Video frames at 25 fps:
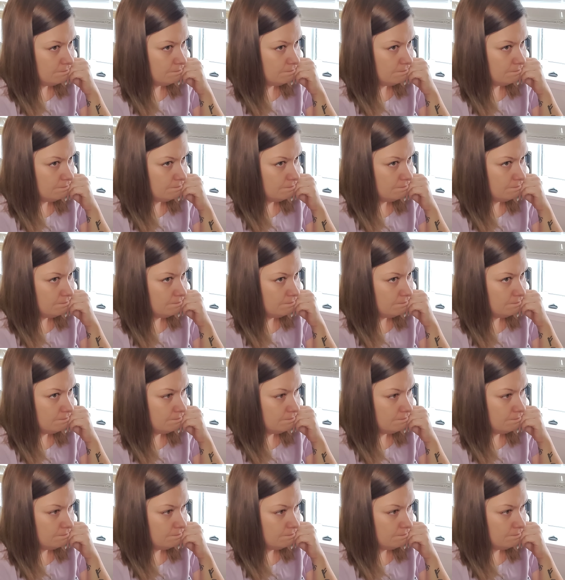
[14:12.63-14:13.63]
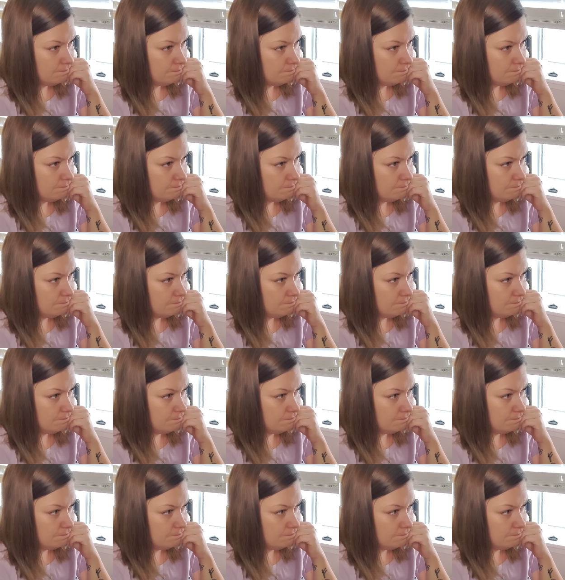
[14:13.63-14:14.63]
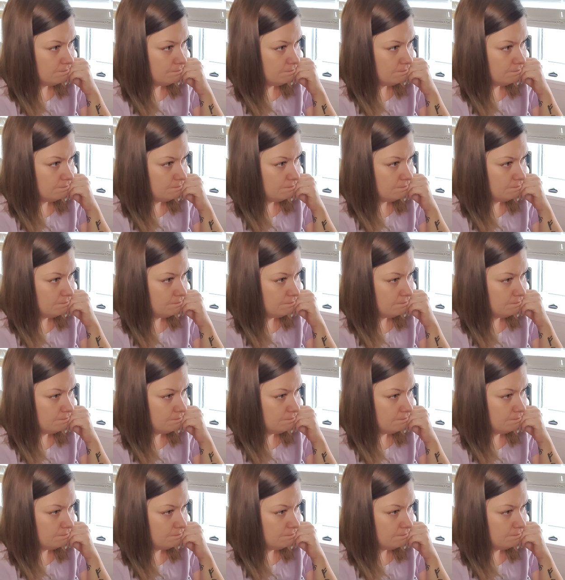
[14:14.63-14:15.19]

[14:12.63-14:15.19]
(silence)